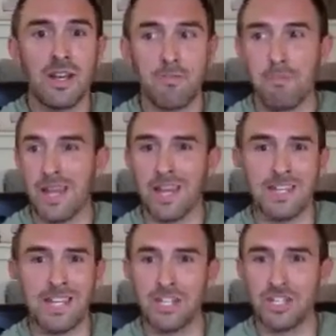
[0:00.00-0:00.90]

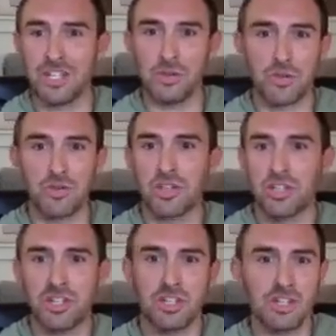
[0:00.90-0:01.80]
meditation,
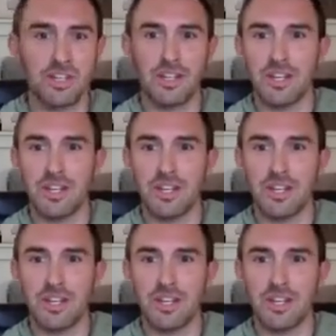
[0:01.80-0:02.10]
nutrition,